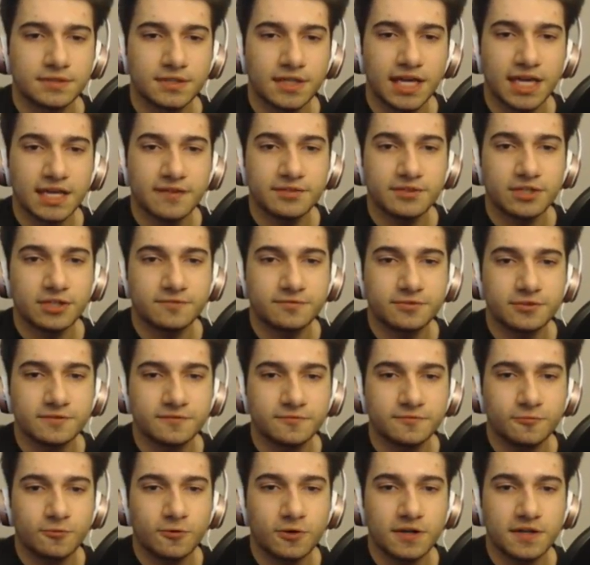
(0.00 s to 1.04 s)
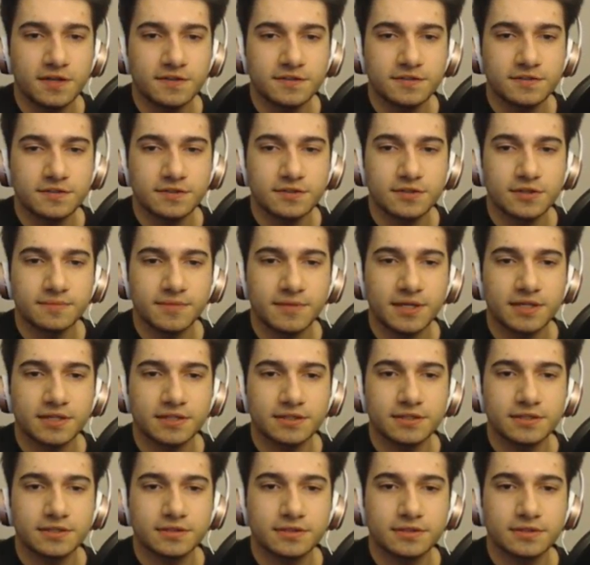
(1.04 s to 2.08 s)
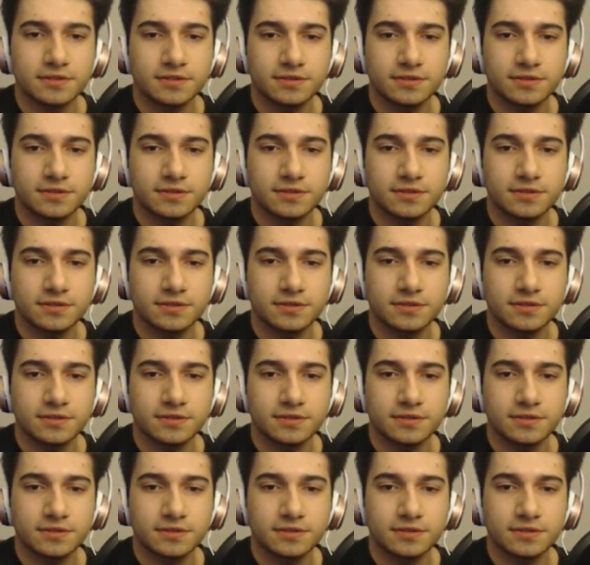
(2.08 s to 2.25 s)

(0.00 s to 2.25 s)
I have enough for 1, so I'm not gonna.